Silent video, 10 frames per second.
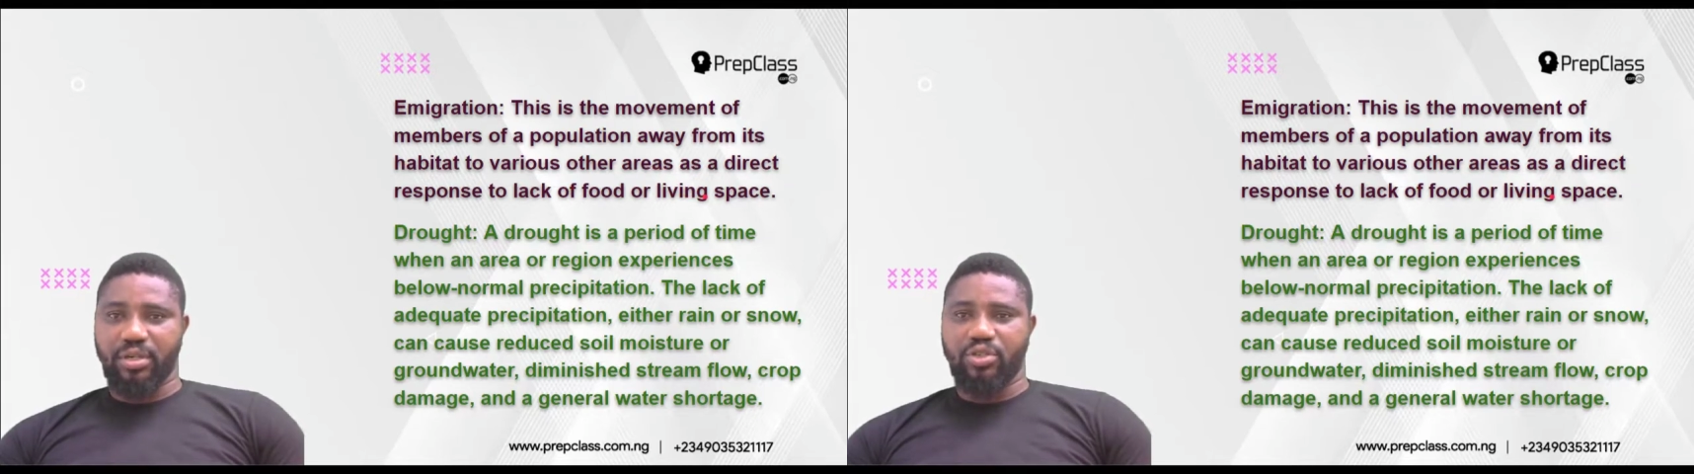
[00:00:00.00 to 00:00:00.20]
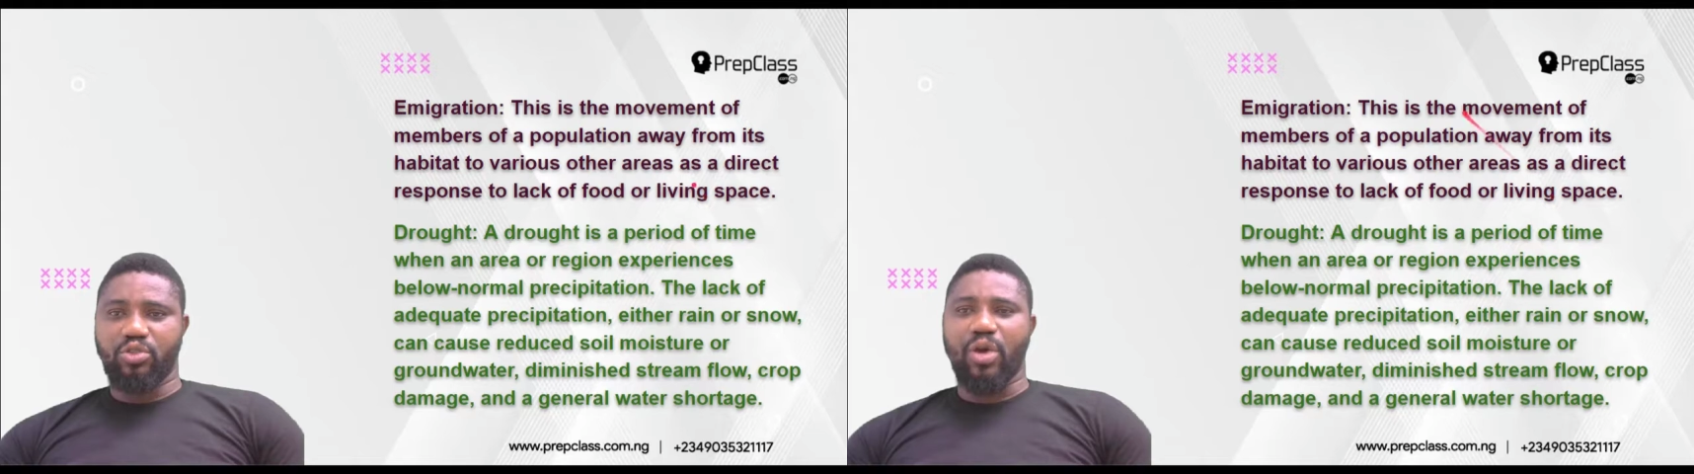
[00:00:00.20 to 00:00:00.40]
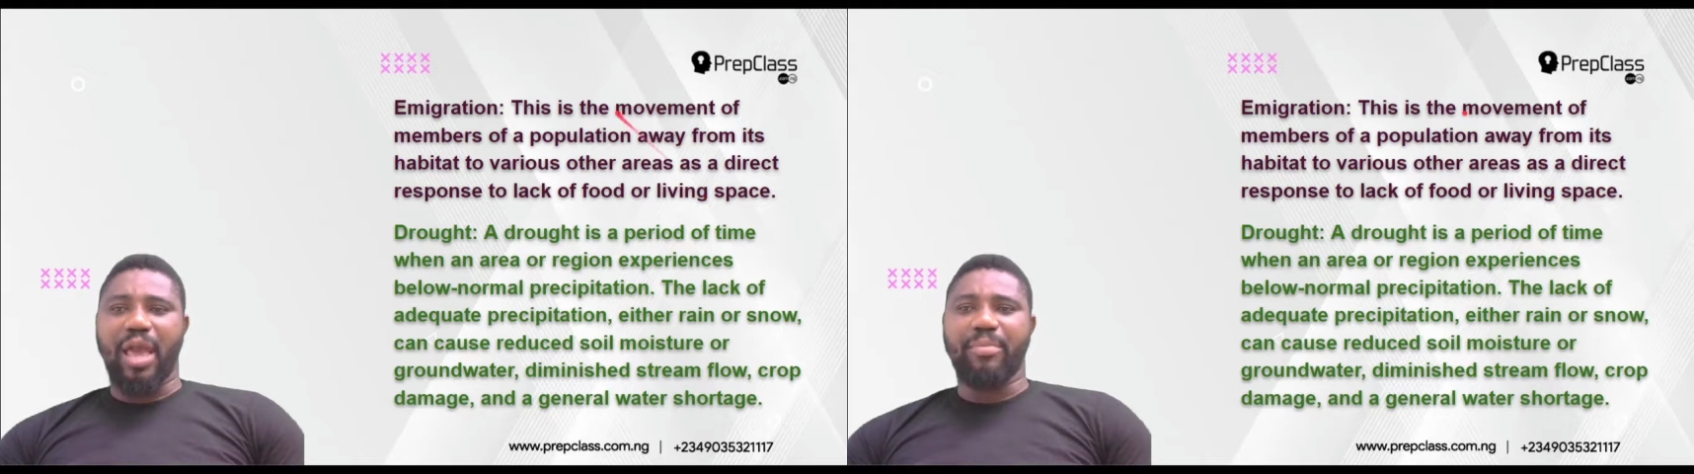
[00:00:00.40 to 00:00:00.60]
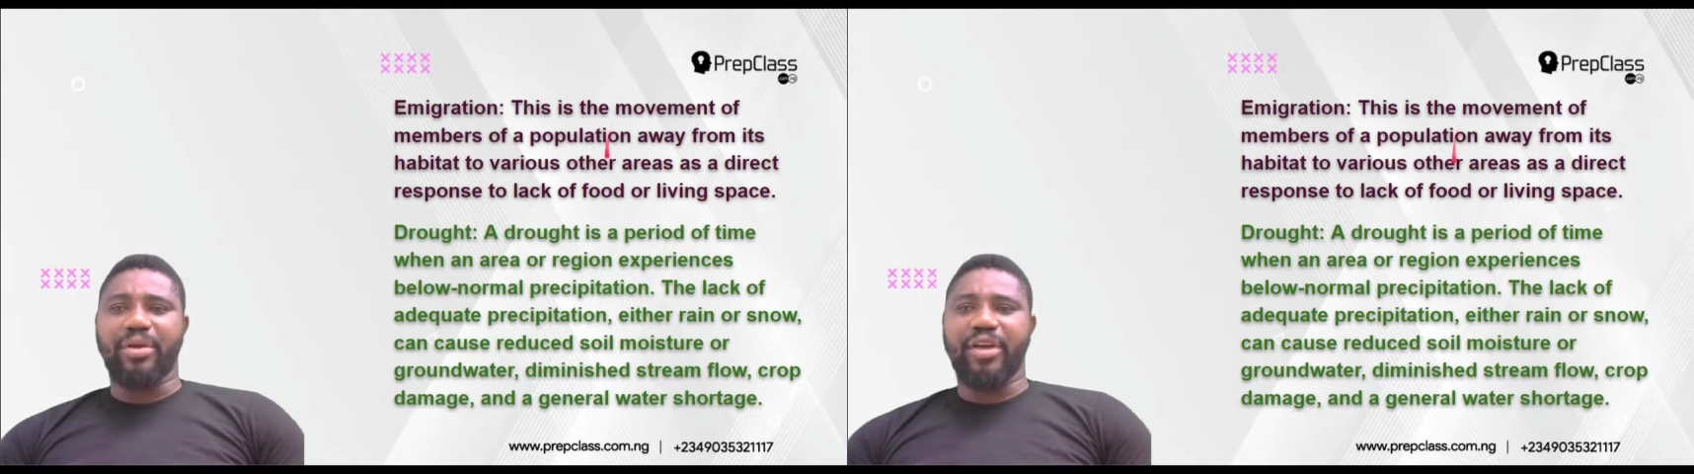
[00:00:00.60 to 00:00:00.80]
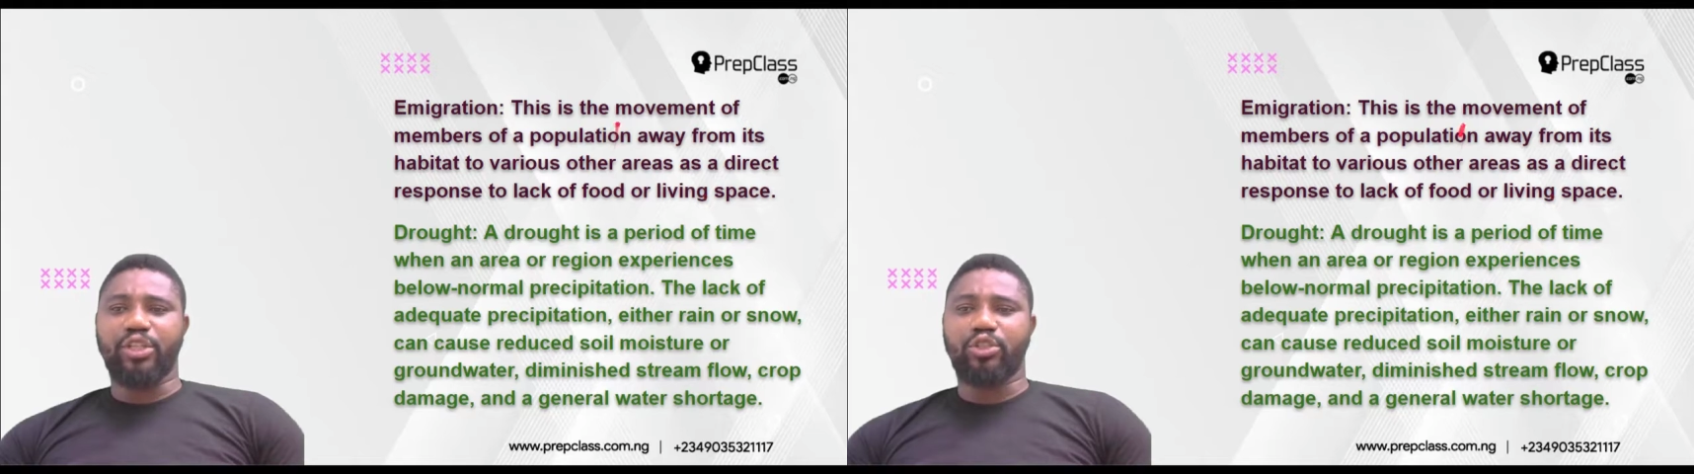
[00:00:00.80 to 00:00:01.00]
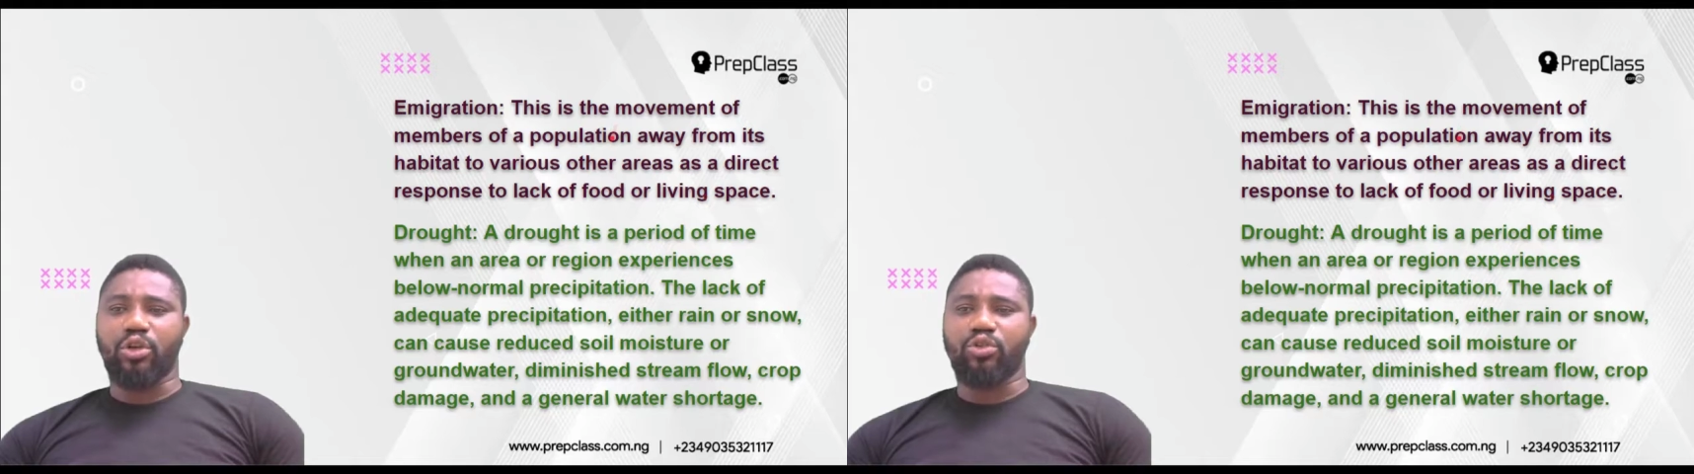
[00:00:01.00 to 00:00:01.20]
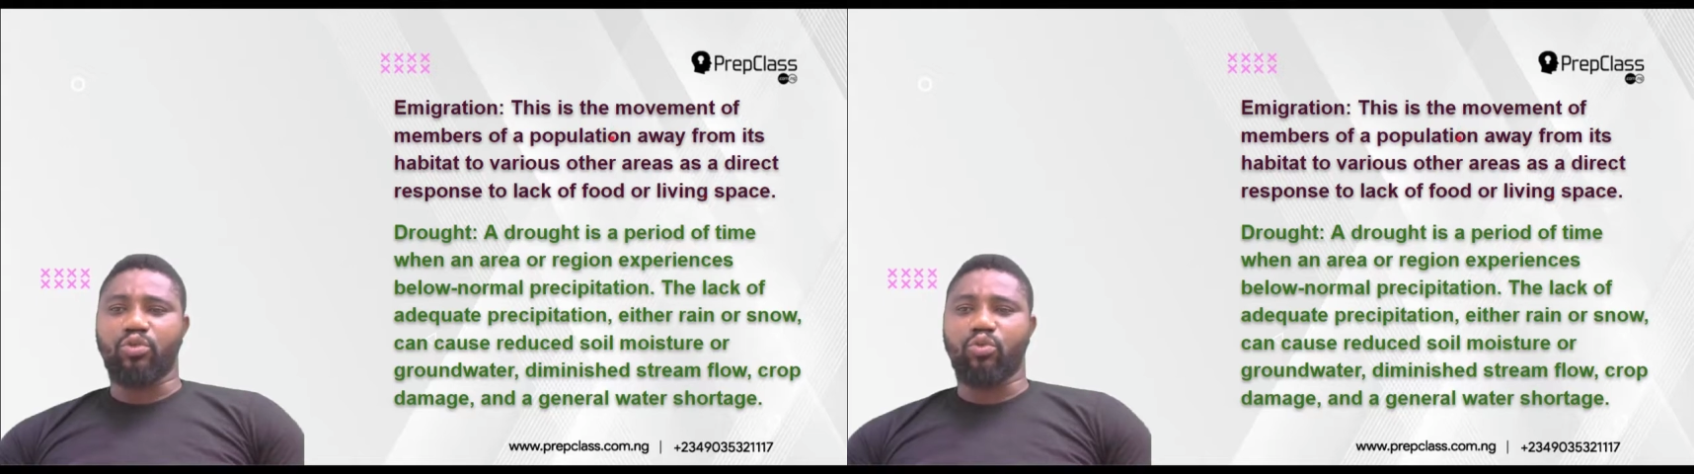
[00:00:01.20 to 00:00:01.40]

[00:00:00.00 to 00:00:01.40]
So emigration